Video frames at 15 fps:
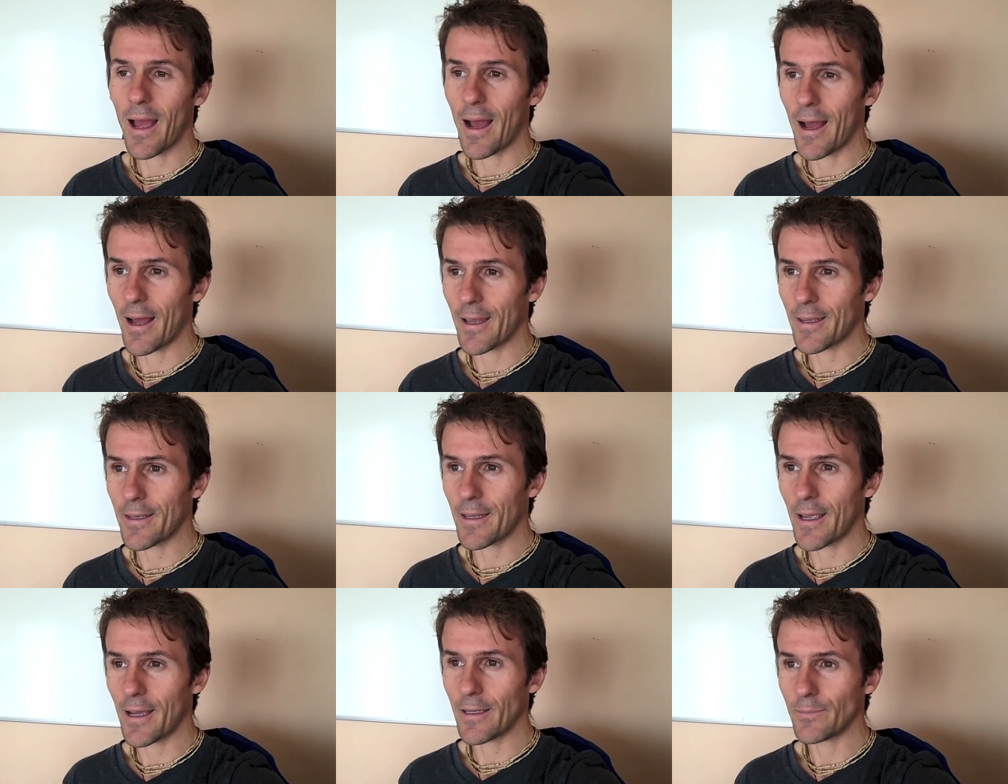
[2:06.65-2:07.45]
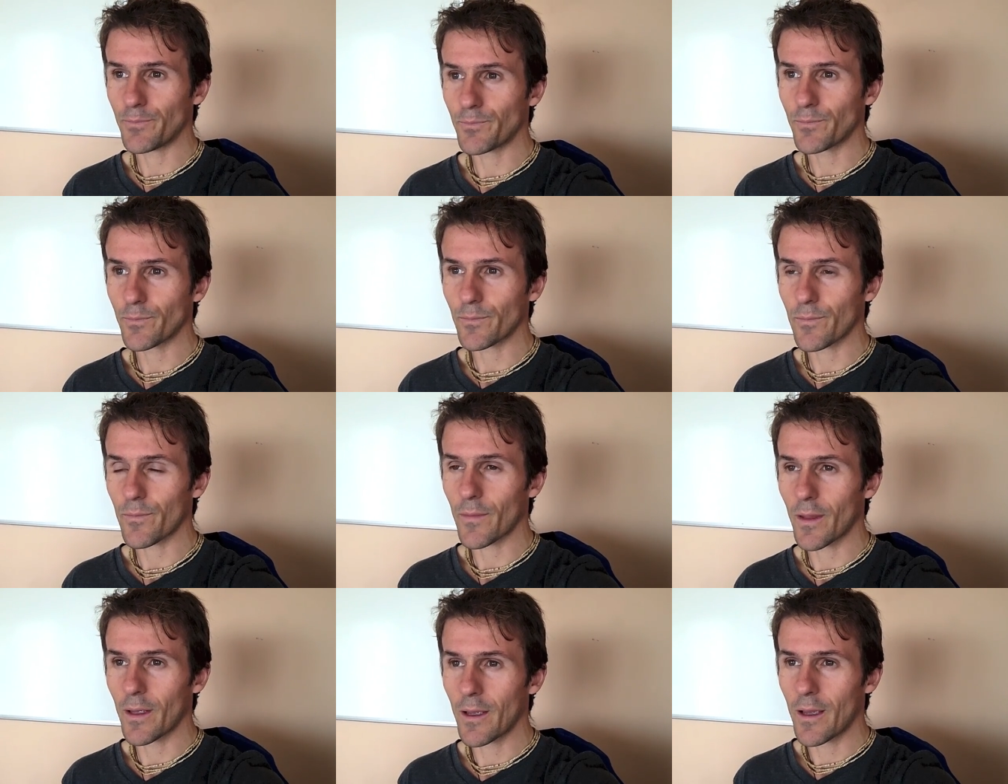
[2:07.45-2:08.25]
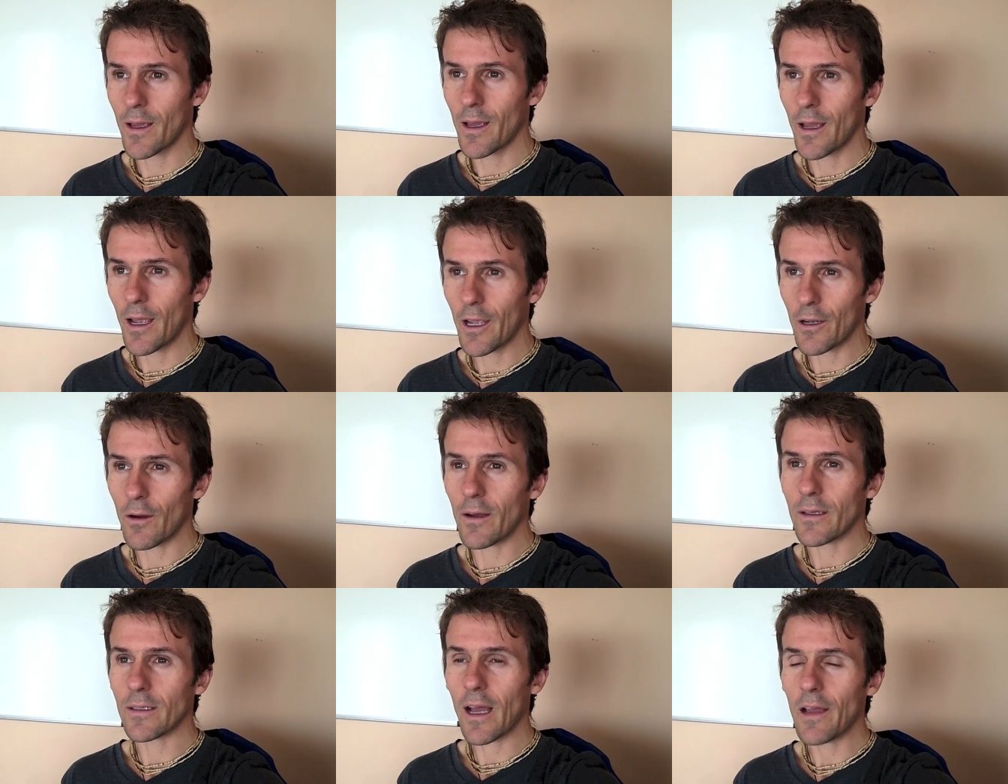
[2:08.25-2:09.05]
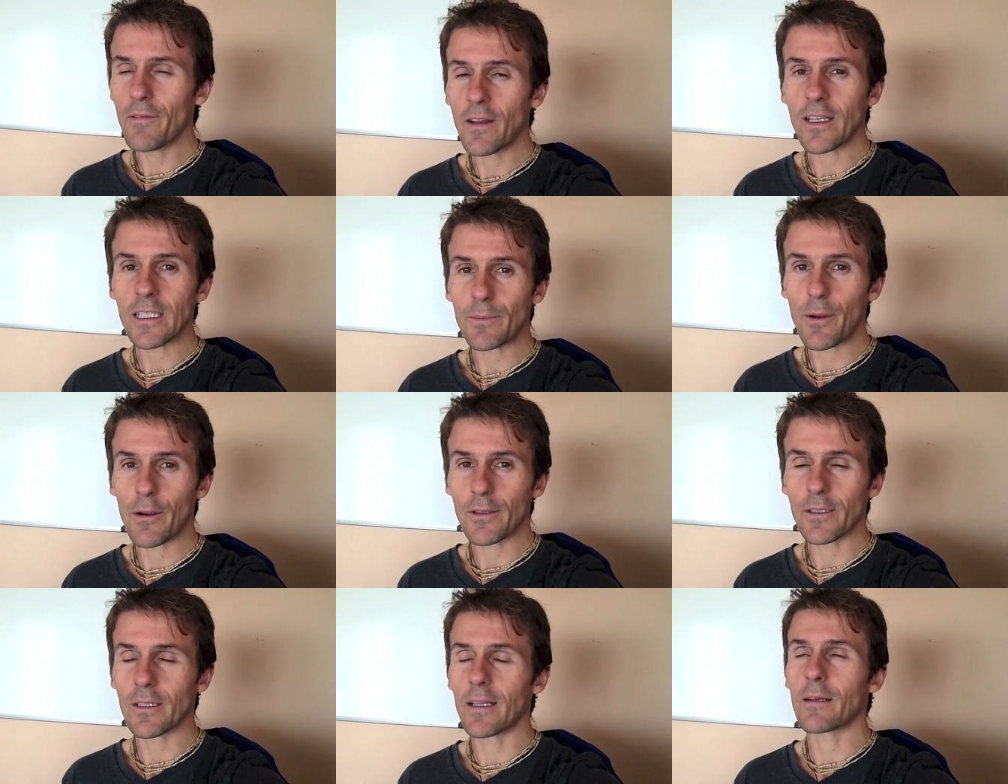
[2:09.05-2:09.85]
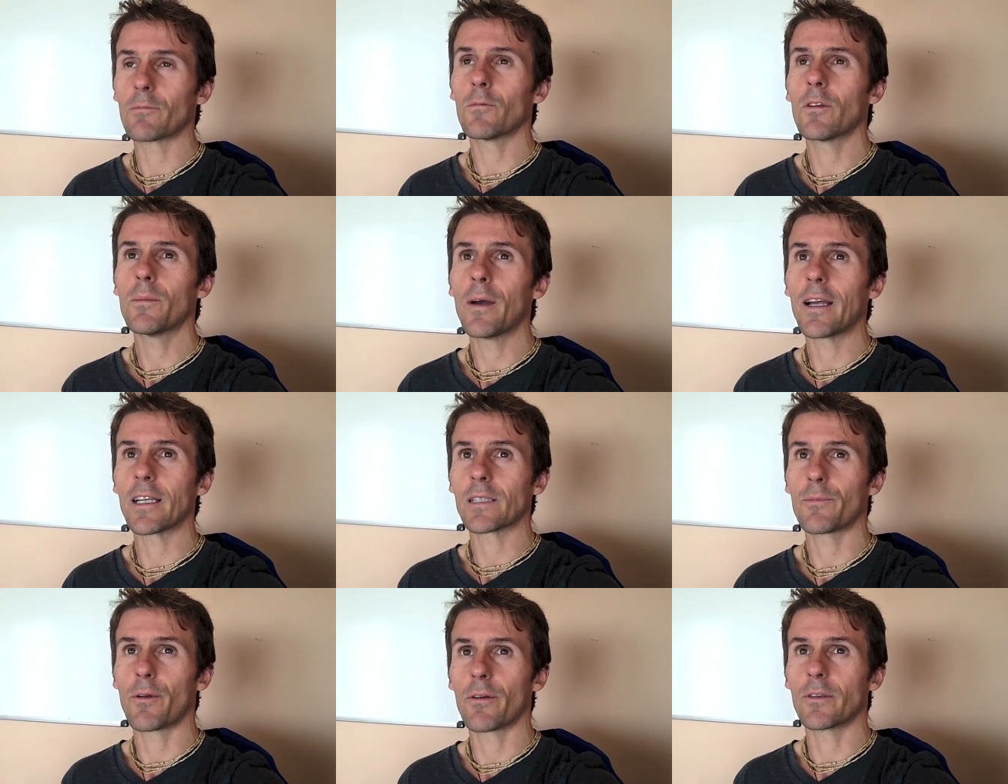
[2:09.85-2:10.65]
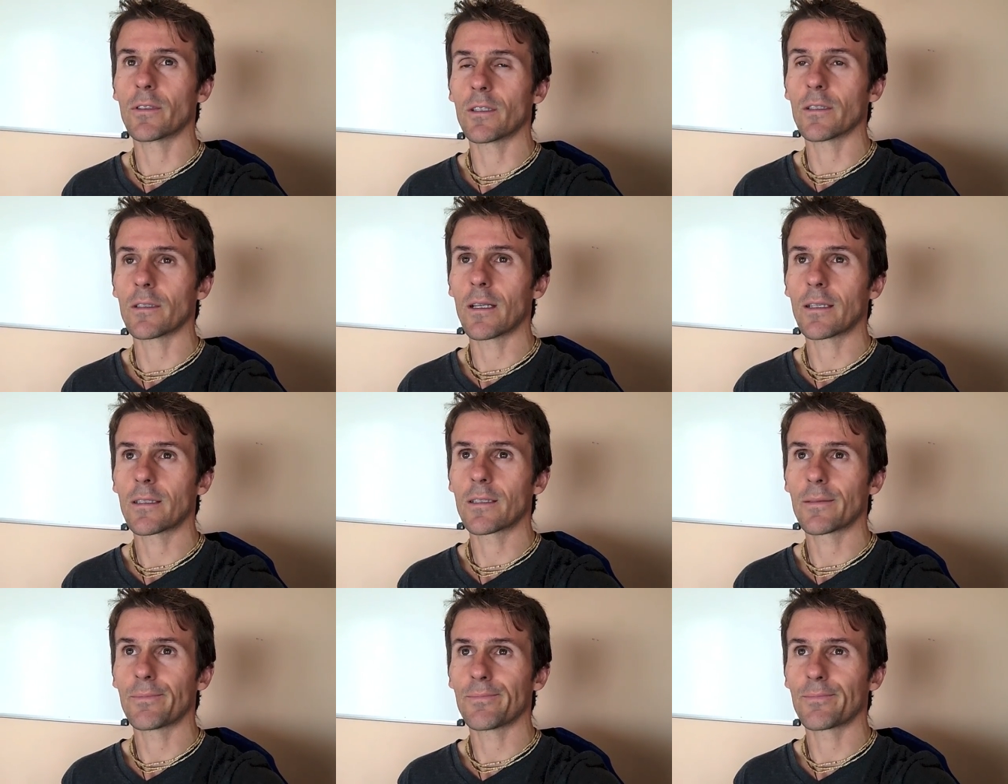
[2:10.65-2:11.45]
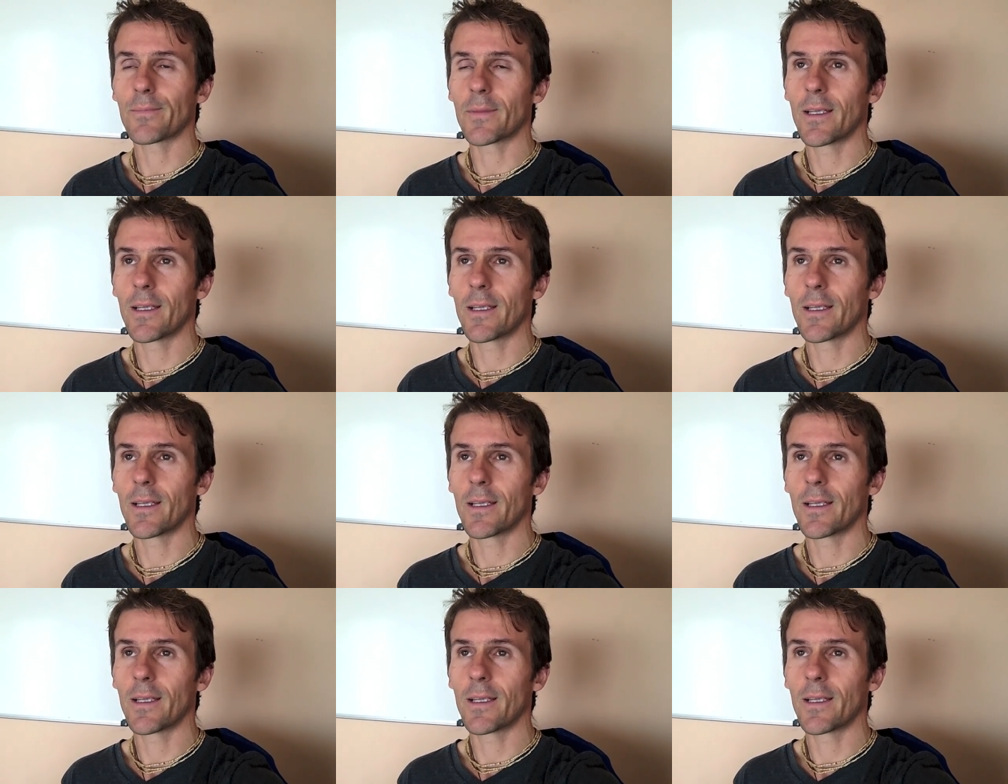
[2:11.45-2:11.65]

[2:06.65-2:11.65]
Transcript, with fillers: And, uh, you know, I've had experiences, like one of my experiences that's